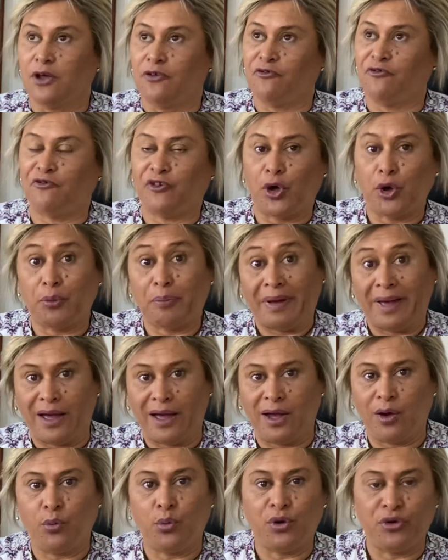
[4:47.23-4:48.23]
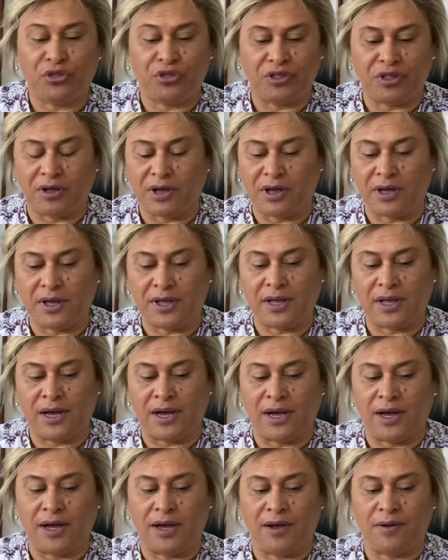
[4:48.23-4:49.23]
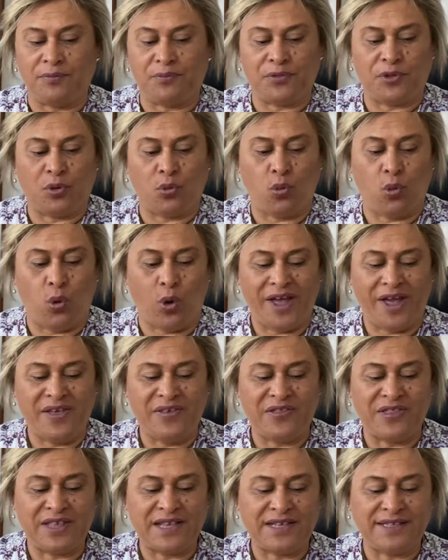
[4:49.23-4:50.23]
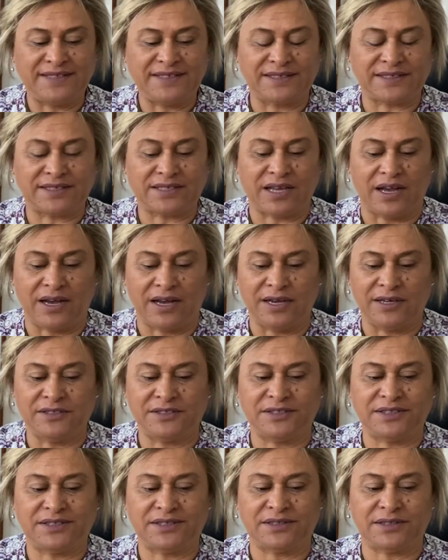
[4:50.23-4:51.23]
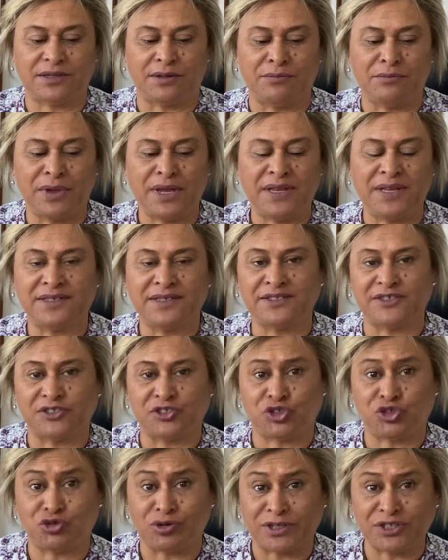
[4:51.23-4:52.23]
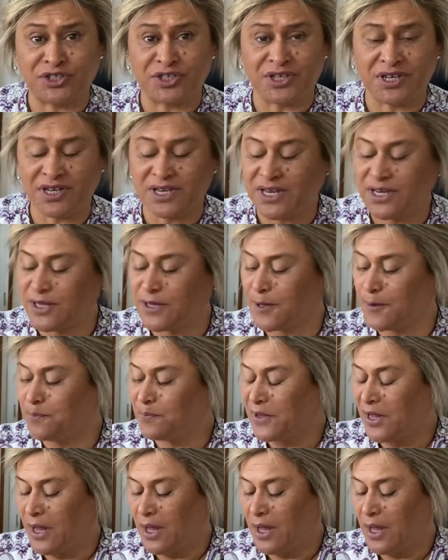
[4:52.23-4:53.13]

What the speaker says: faux pas with the way these cards, the meanings are structured in here.